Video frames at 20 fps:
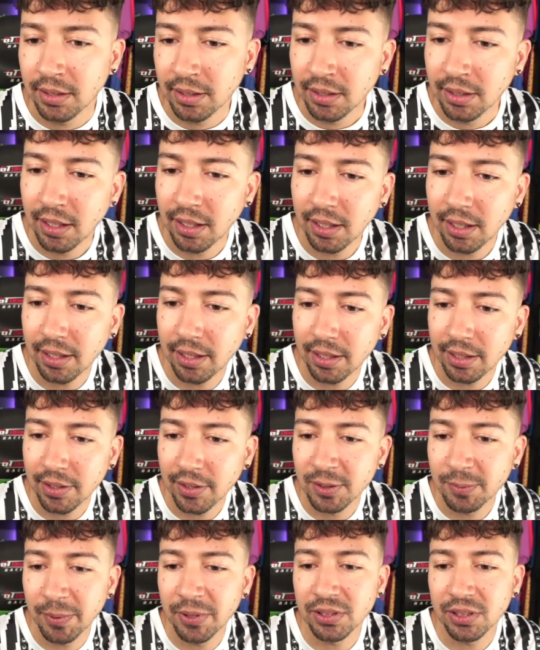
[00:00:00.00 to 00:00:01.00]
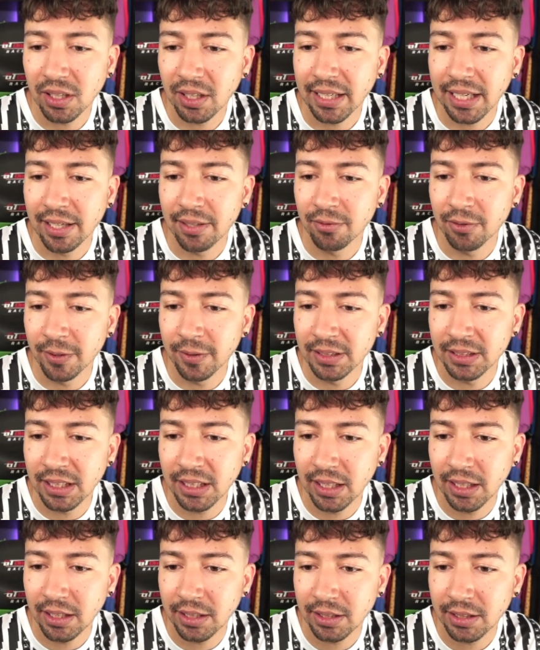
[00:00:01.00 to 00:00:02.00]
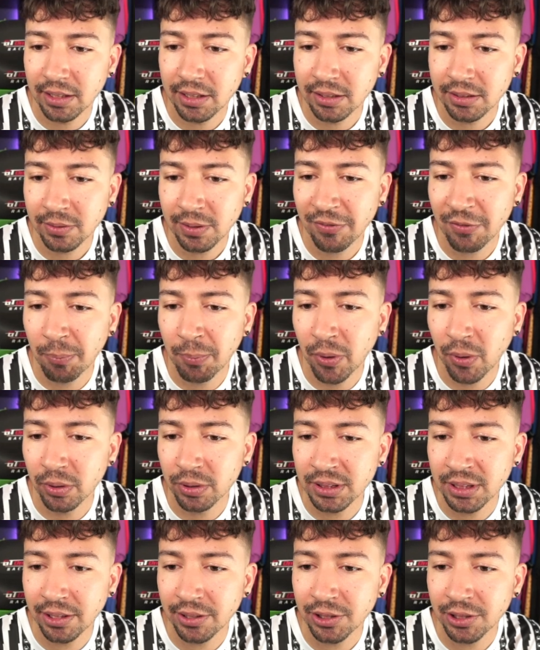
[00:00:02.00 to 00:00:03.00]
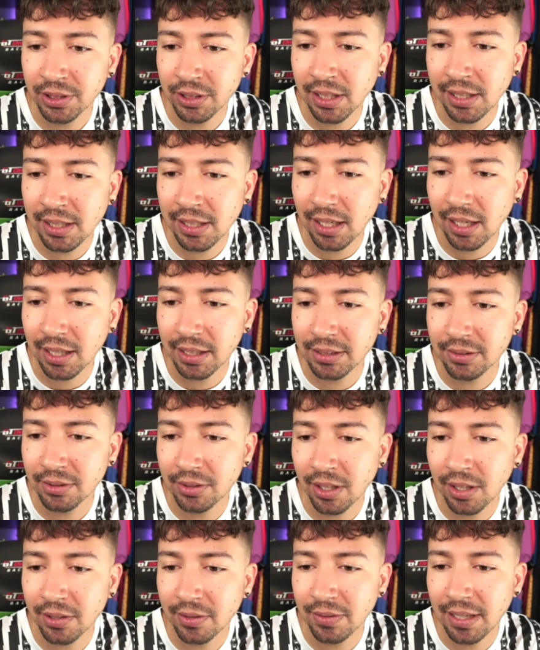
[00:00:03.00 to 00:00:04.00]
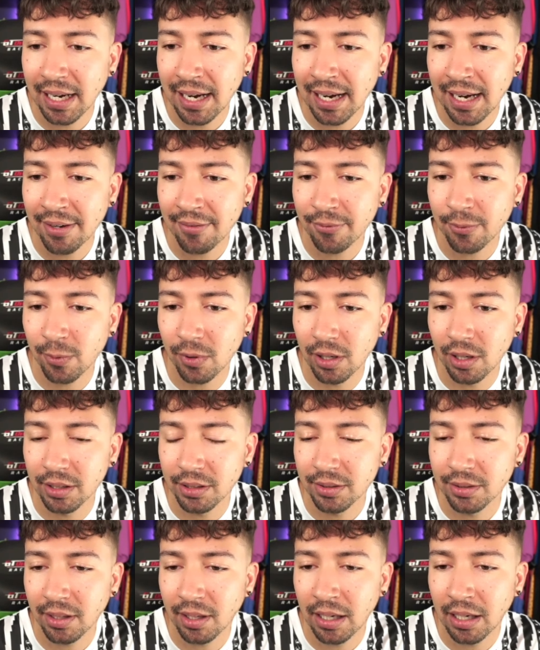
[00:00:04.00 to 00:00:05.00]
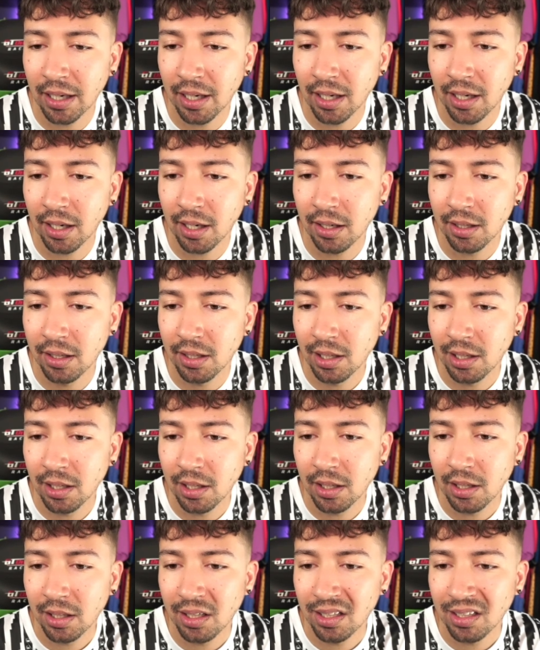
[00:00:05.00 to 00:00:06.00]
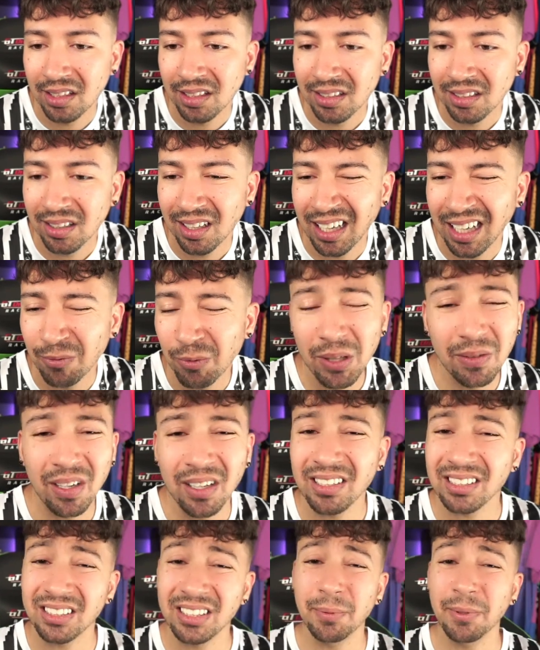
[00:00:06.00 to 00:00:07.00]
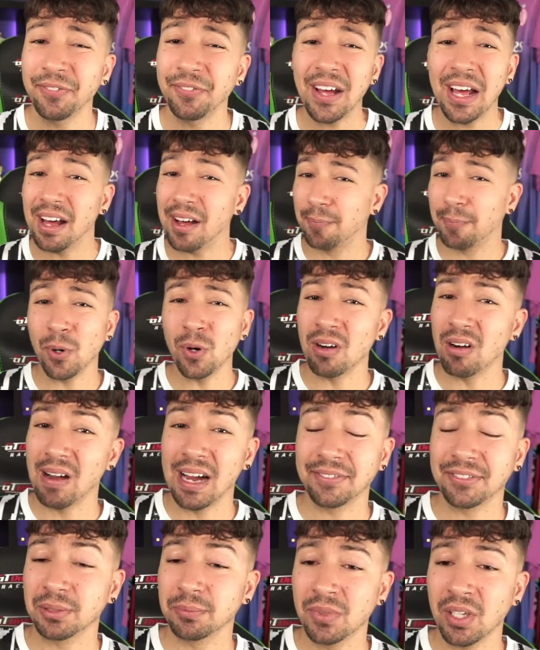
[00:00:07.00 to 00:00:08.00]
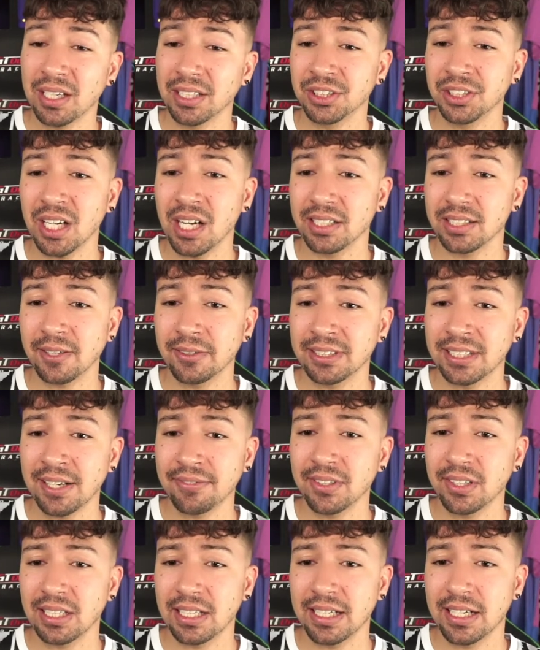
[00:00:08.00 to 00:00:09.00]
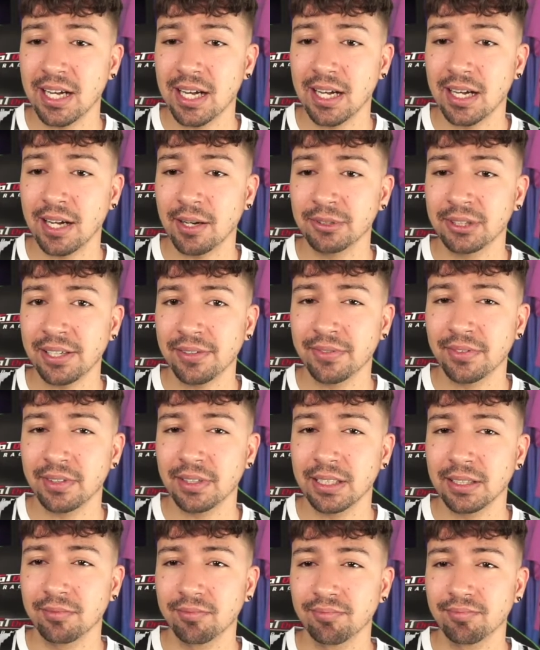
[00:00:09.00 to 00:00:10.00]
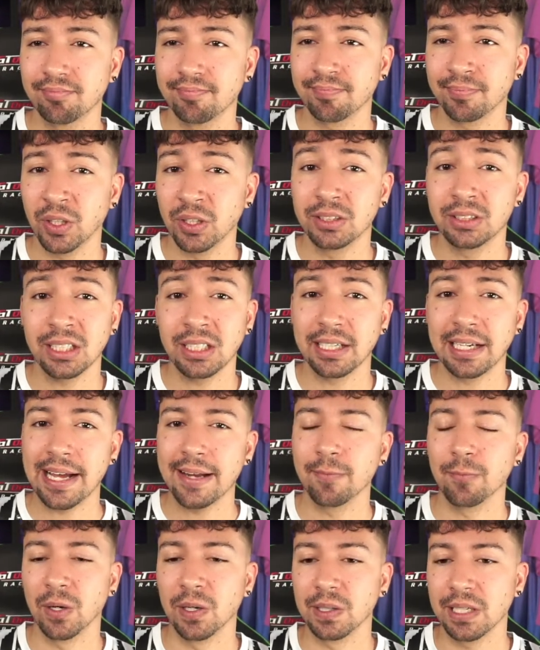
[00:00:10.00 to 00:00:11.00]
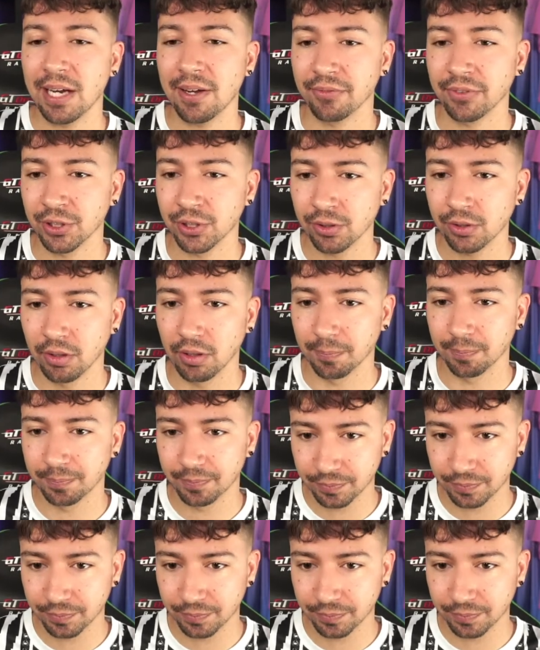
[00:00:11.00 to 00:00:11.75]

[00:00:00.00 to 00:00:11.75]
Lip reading: Ah, those boots are getting ruined, yeah. Do I have a Porto shirt? I don't have one. I wouldn't. To be fair, Porto have some nice shirts. I would definitely consider getting one. Yeah, for sure.